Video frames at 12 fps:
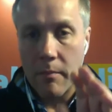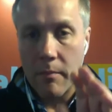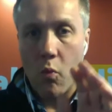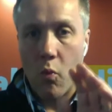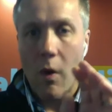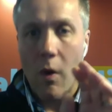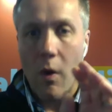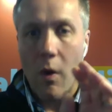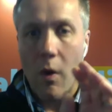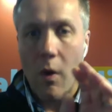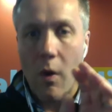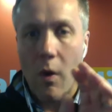when
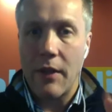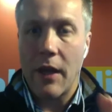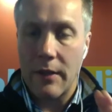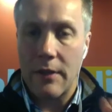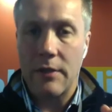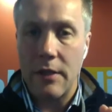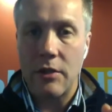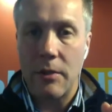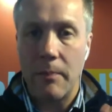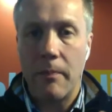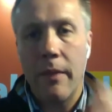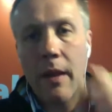she made that
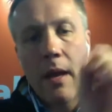decision.